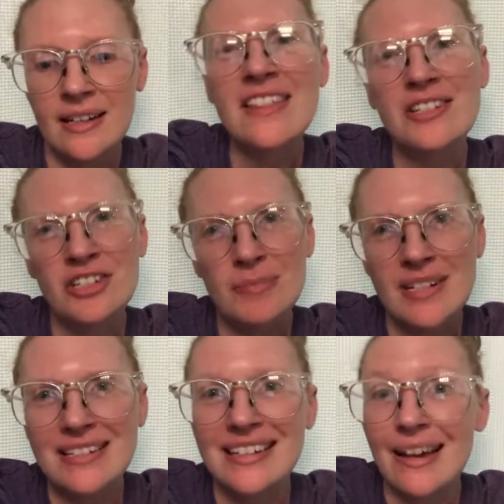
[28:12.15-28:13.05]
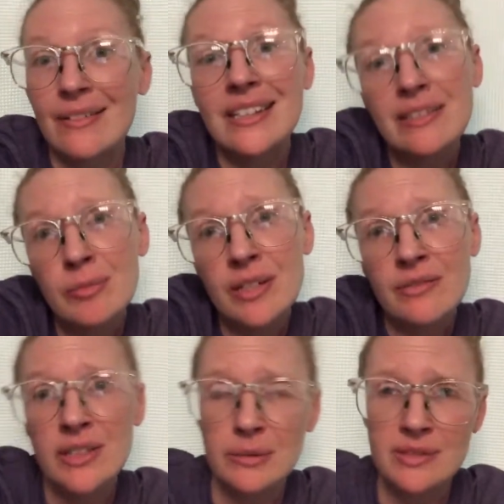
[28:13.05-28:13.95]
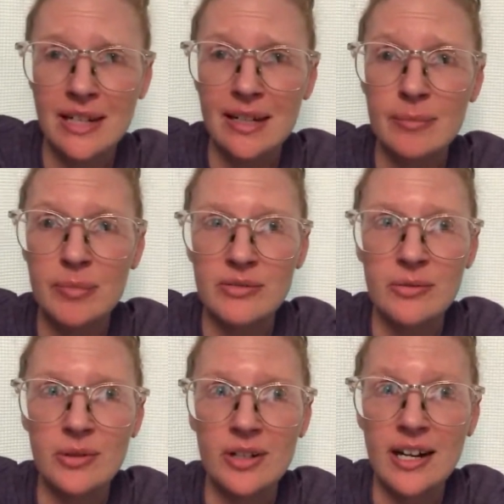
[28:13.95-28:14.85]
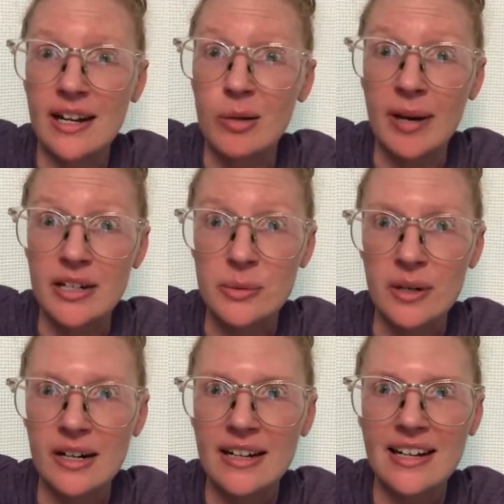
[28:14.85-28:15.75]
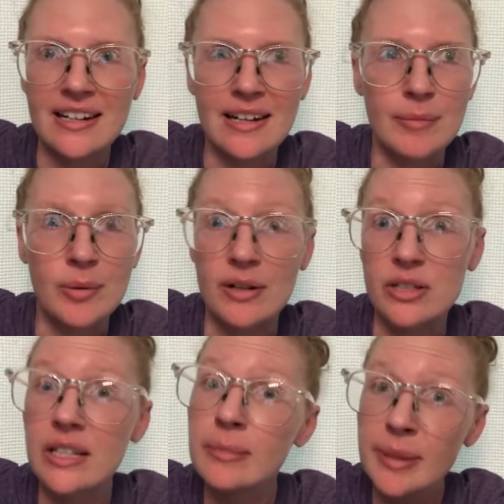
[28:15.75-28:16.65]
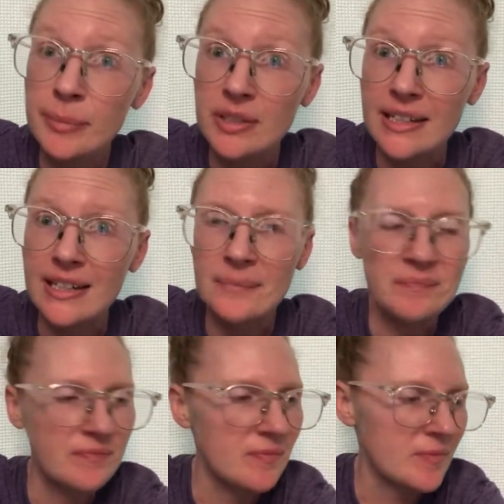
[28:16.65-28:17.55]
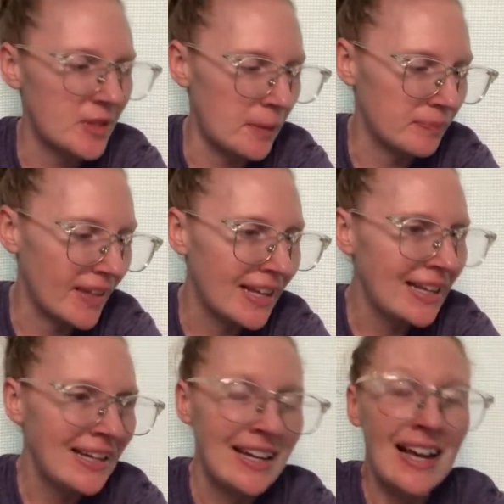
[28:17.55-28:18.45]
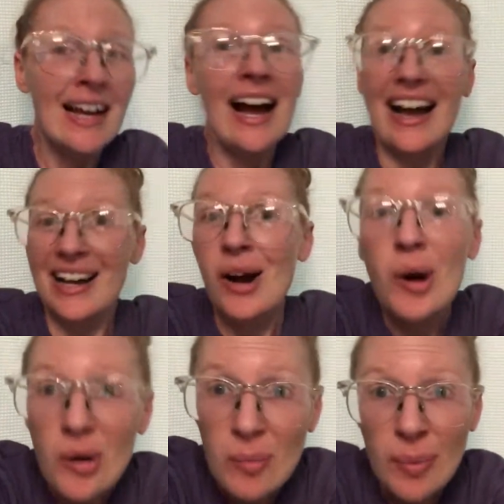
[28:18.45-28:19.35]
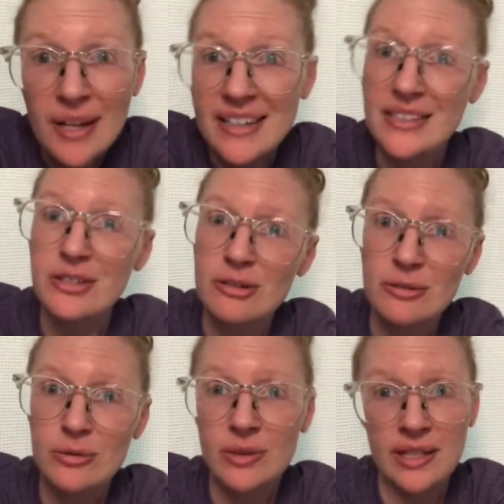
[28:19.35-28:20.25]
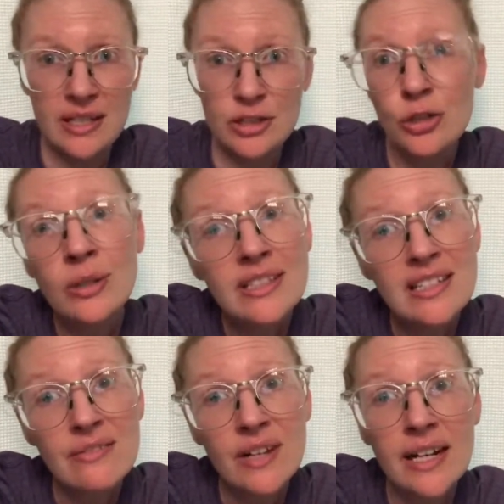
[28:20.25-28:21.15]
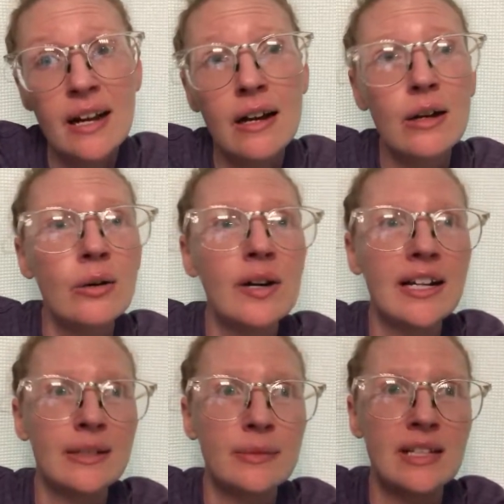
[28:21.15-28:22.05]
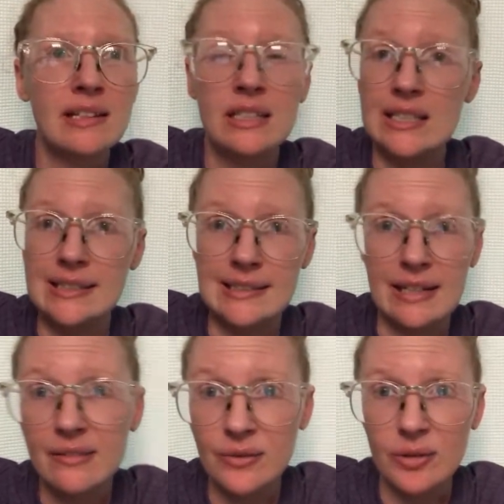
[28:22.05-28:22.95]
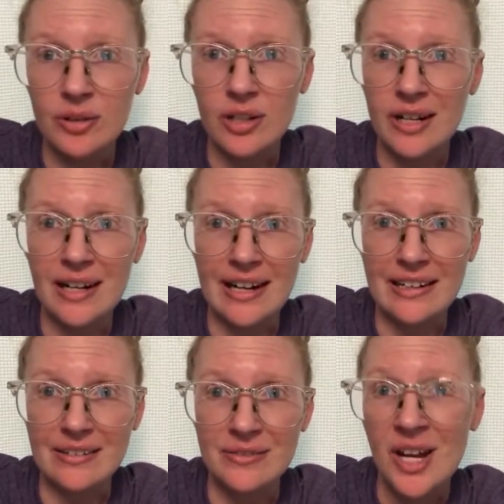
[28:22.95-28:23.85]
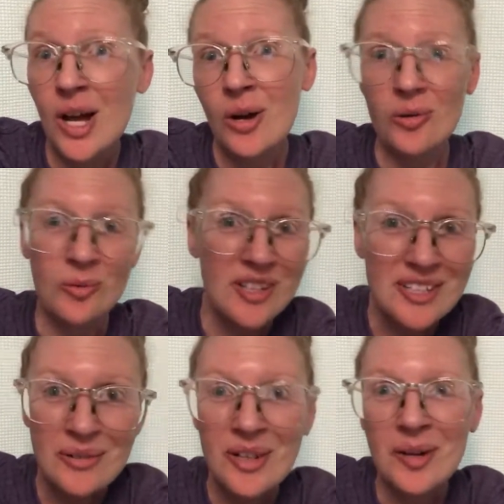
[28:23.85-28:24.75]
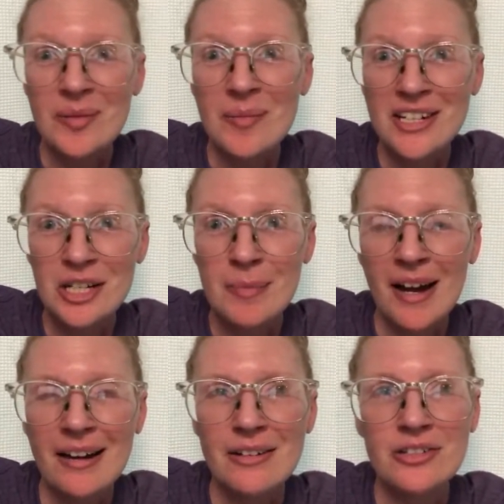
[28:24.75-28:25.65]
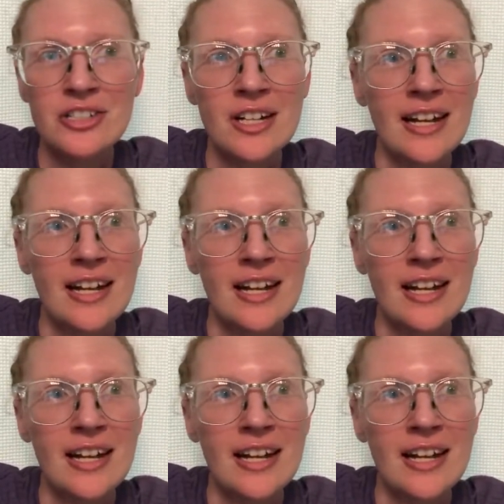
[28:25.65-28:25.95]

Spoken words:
And then just mentally having a little bit of alone time before I go back to work and I'm around a lot of people again. So I hope you enjoyed this video and it was a little insightful on kind of what's going on with my J pouch.